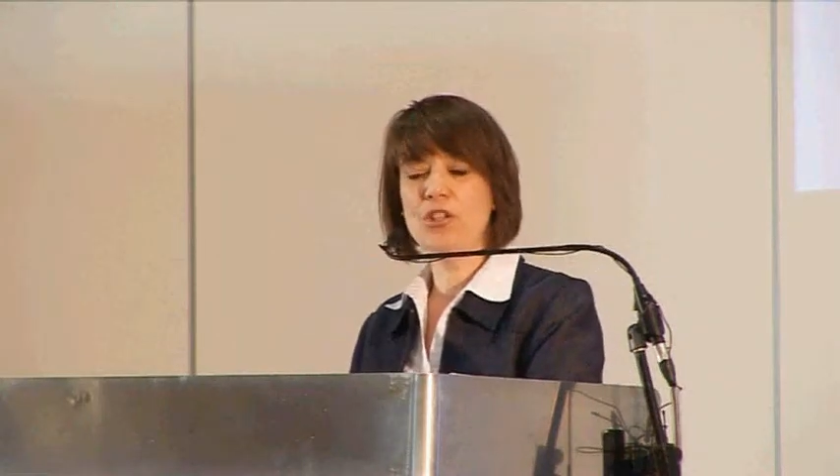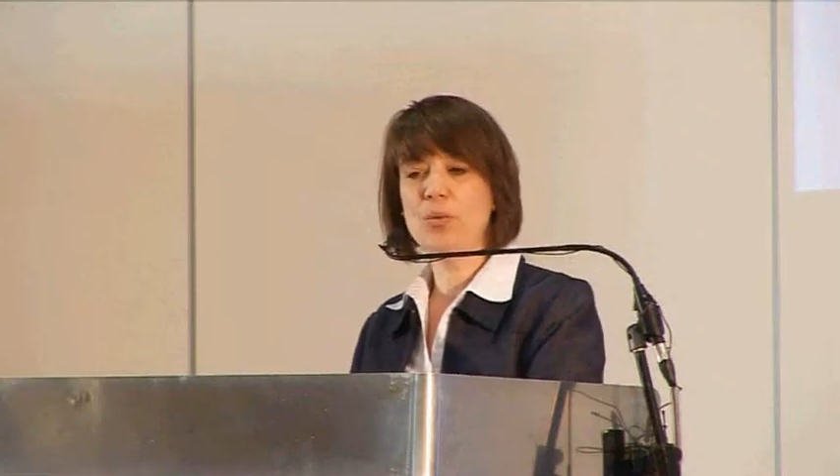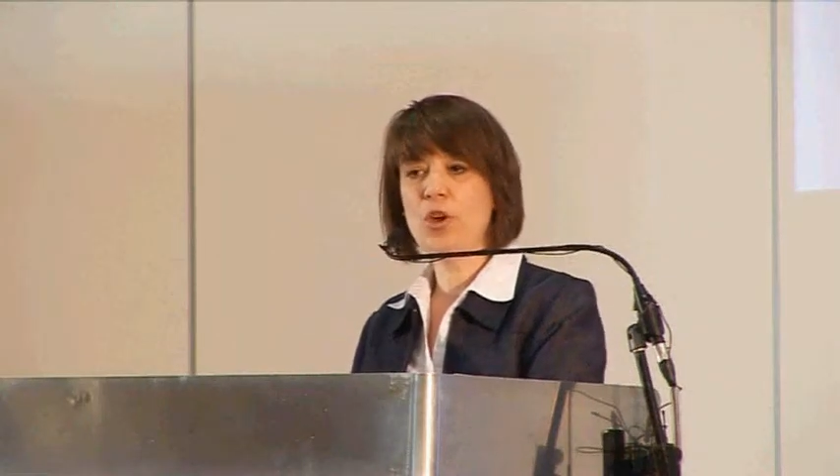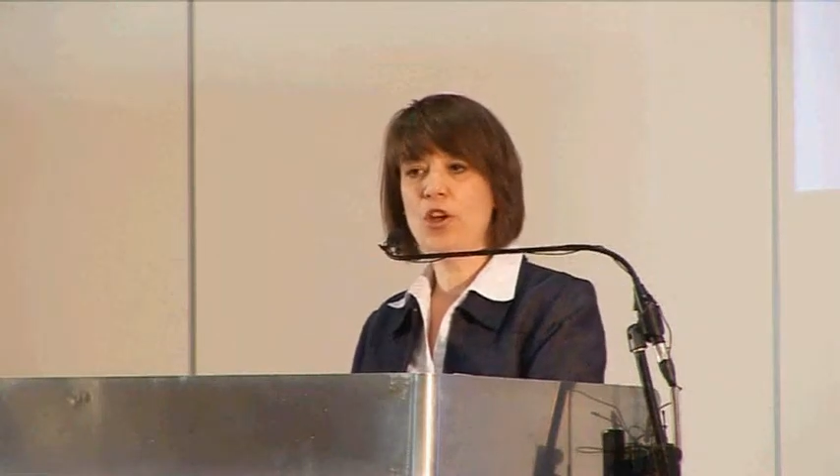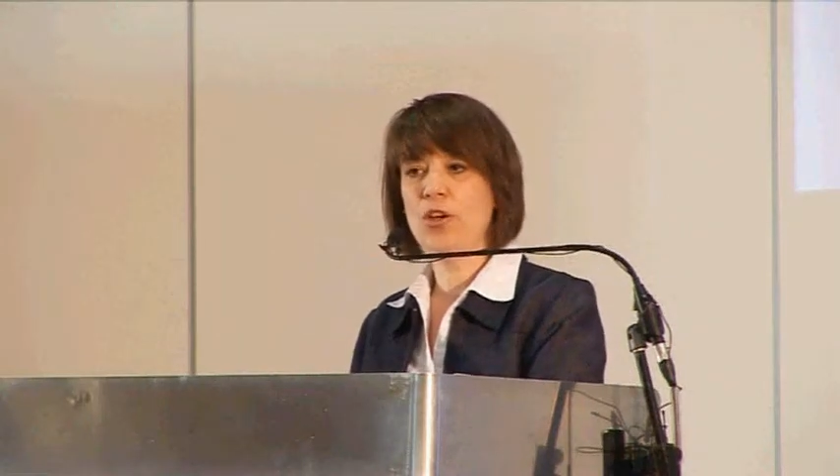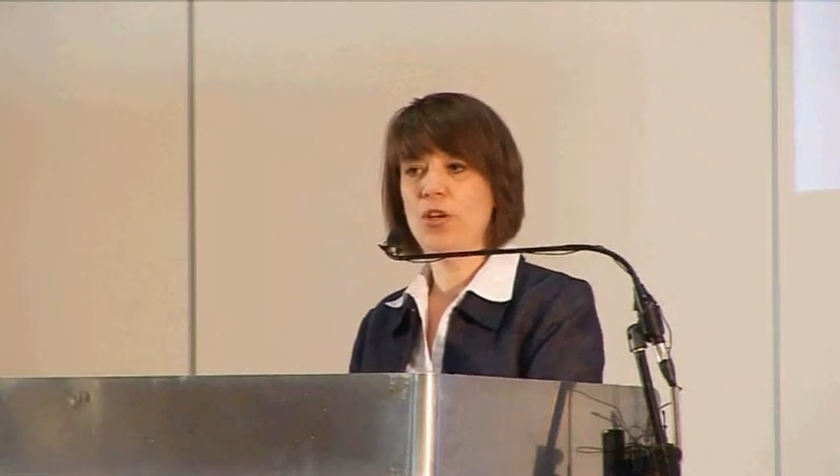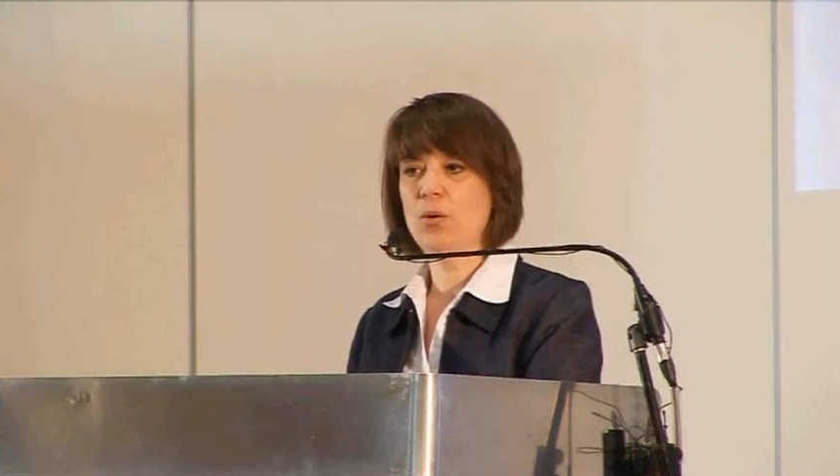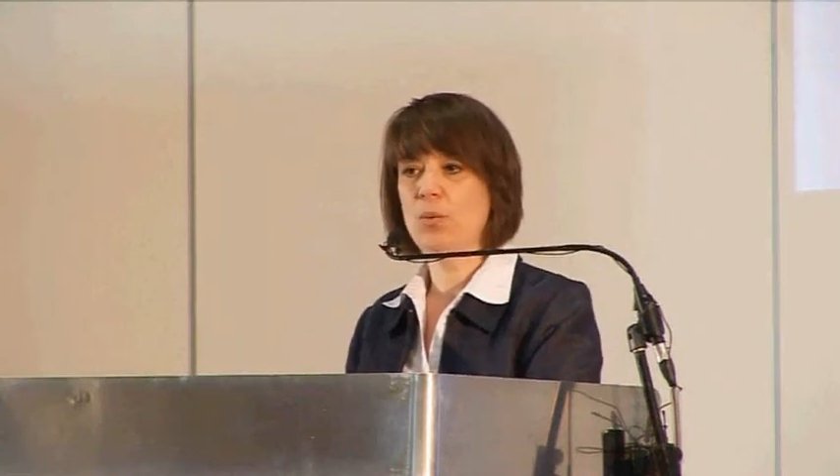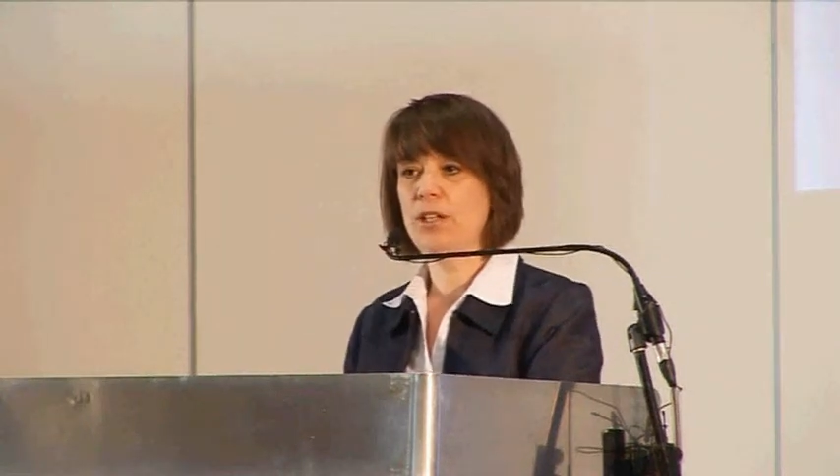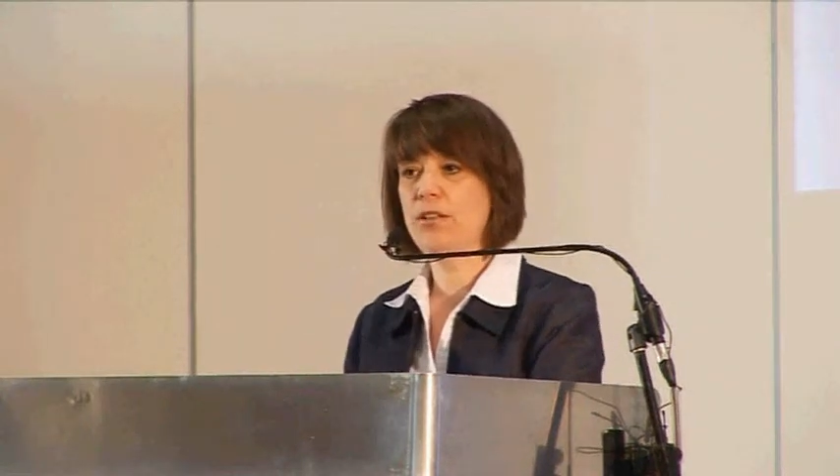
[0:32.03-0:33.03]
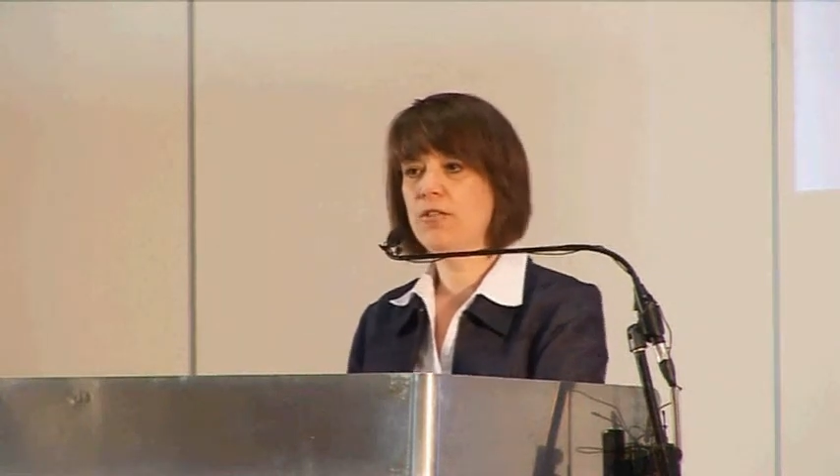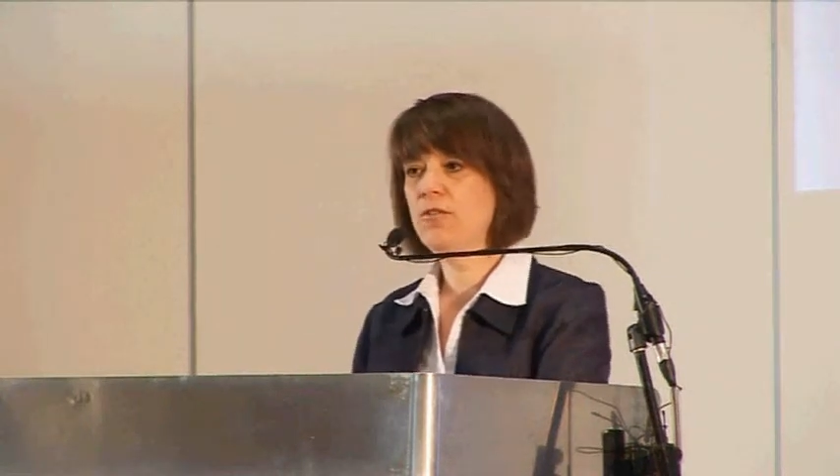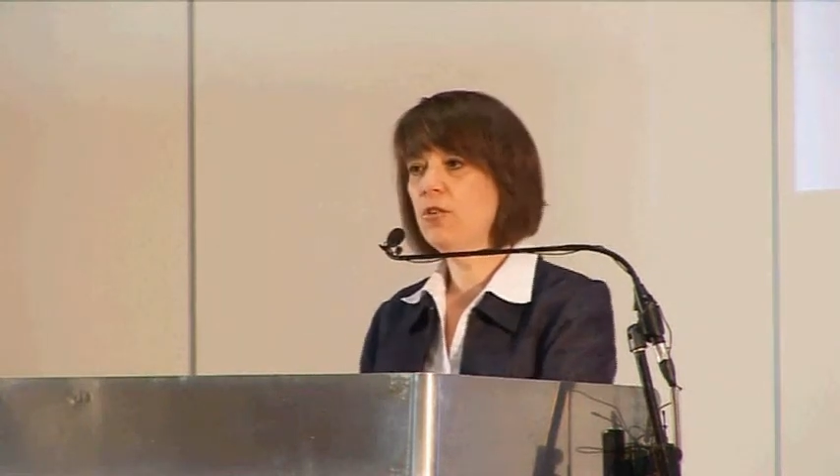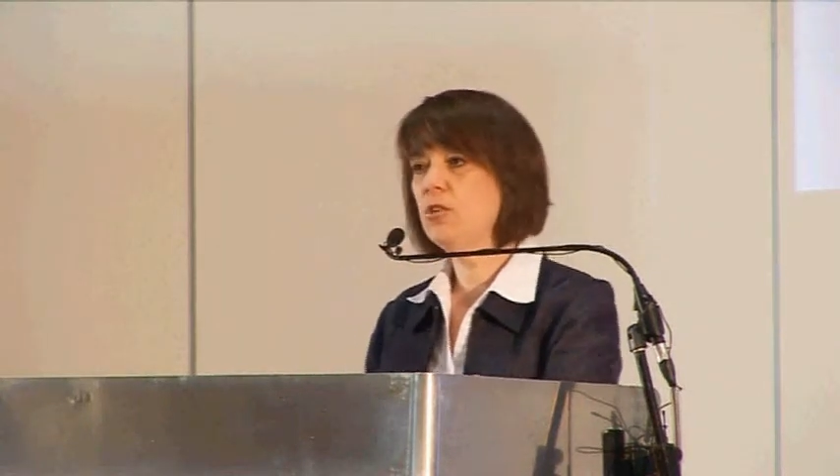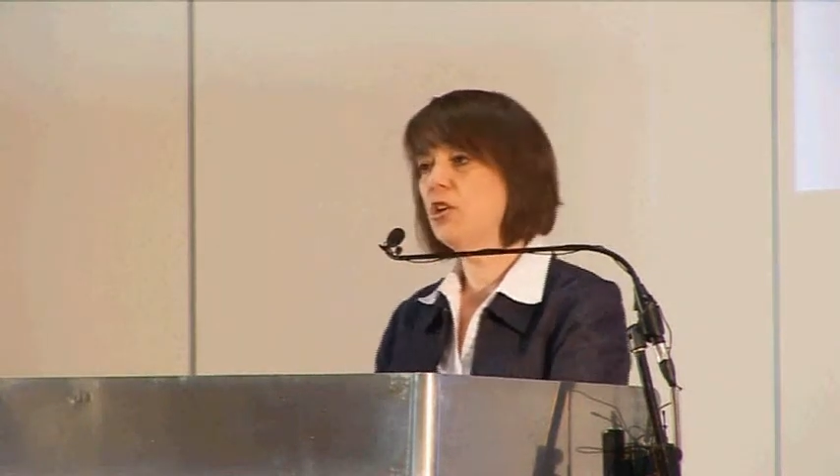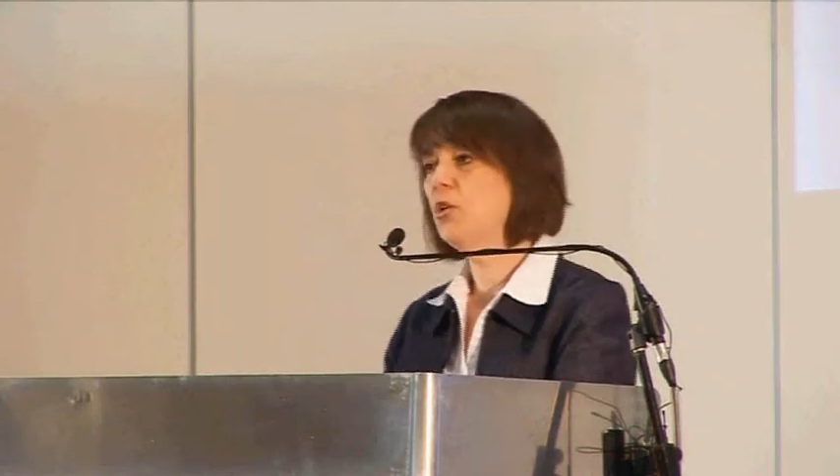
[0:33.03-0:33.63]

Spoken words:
to work with the folk